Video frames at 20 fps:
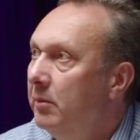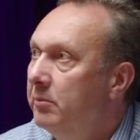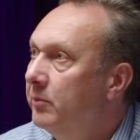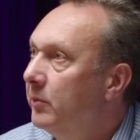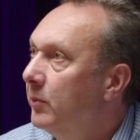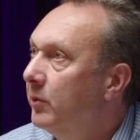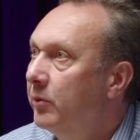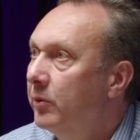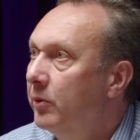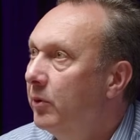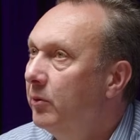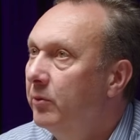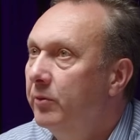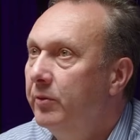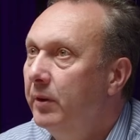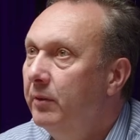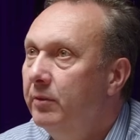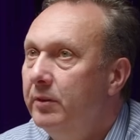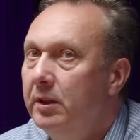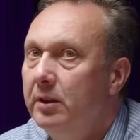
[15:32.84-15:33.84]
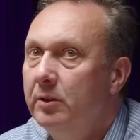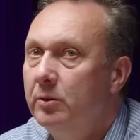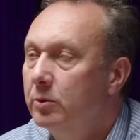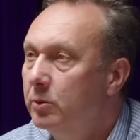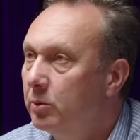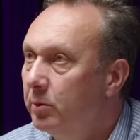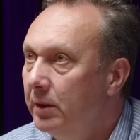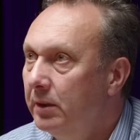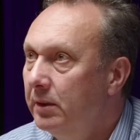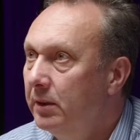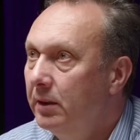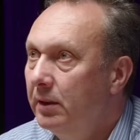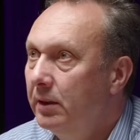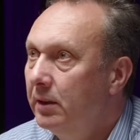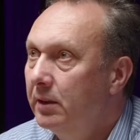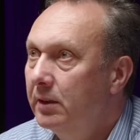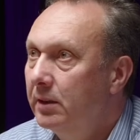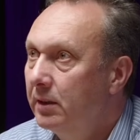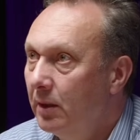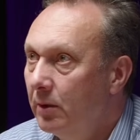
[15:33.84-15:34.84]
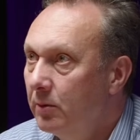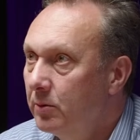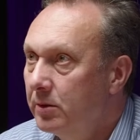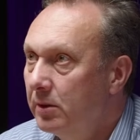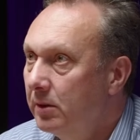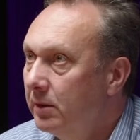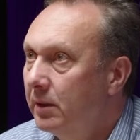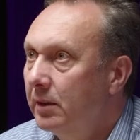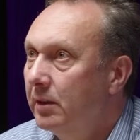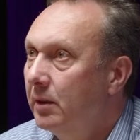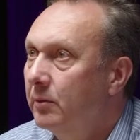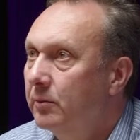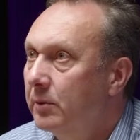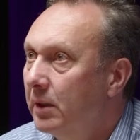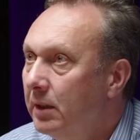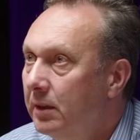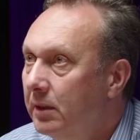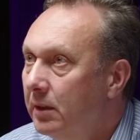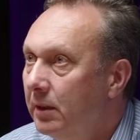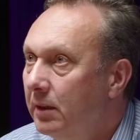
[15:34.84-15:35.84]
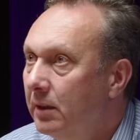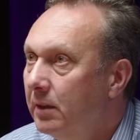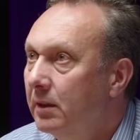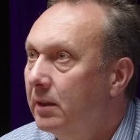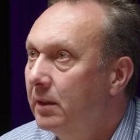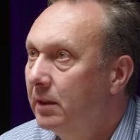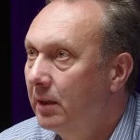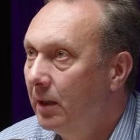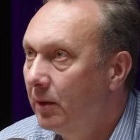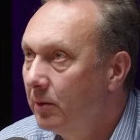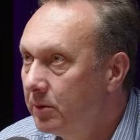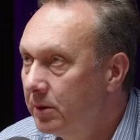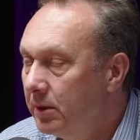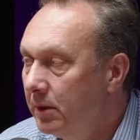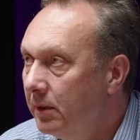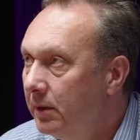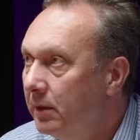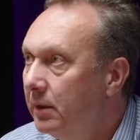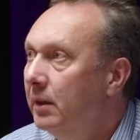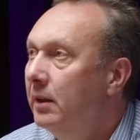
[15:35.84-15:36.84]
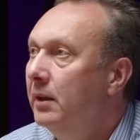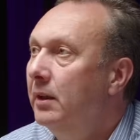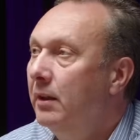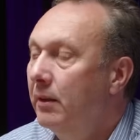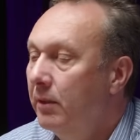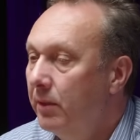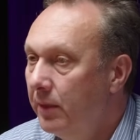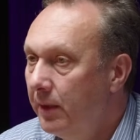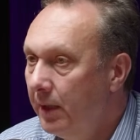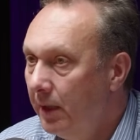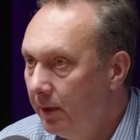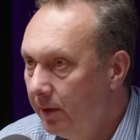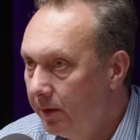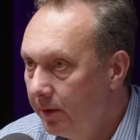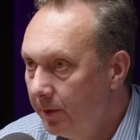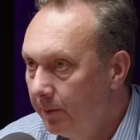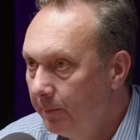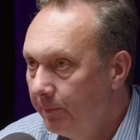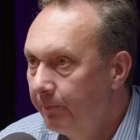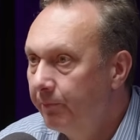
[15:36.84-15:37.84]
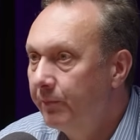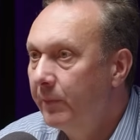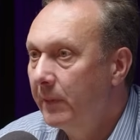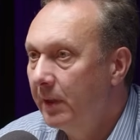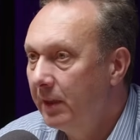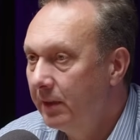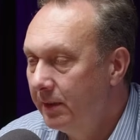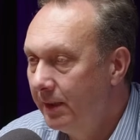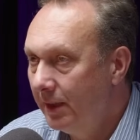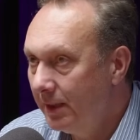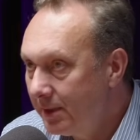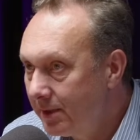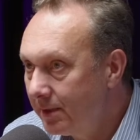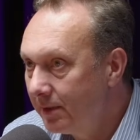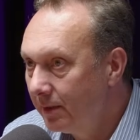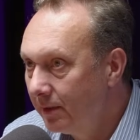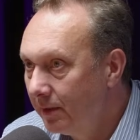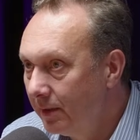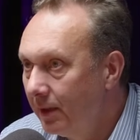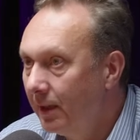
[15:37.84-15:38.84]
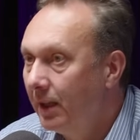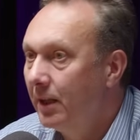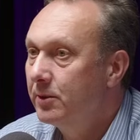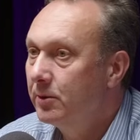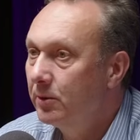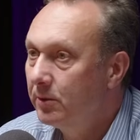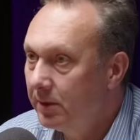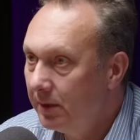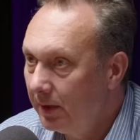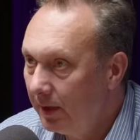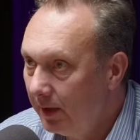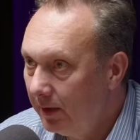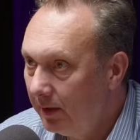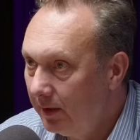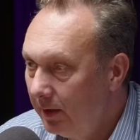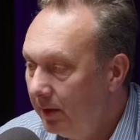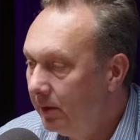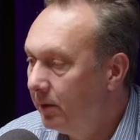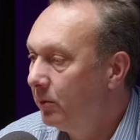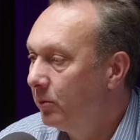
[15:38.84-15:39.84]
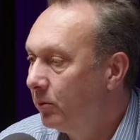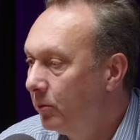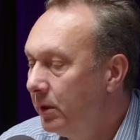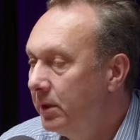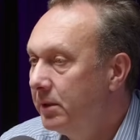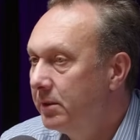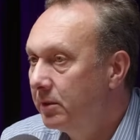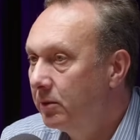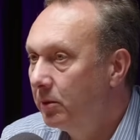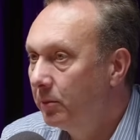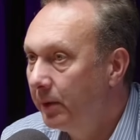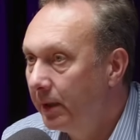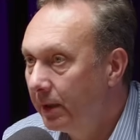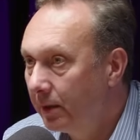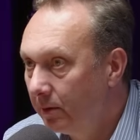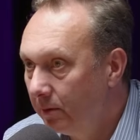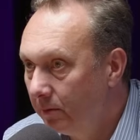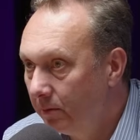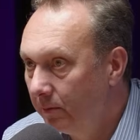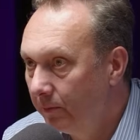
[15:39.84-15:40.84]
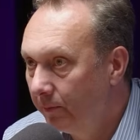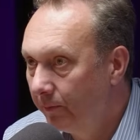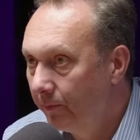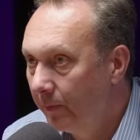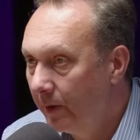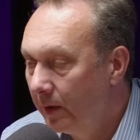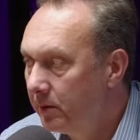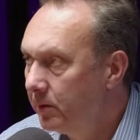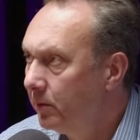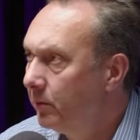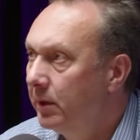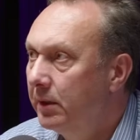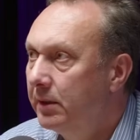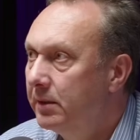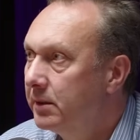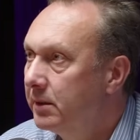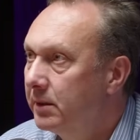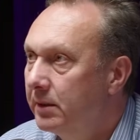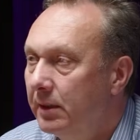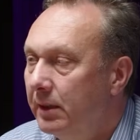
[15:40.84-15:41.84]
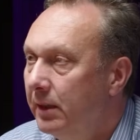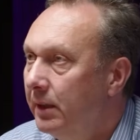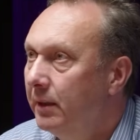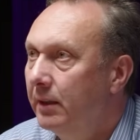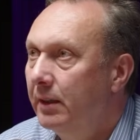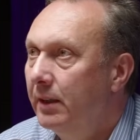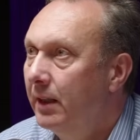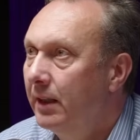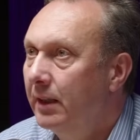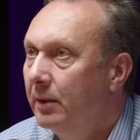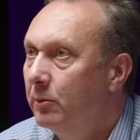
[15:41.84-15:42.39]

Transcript: from 15 to 20,000, around 80,000 deaths associated with tobacco. So it's like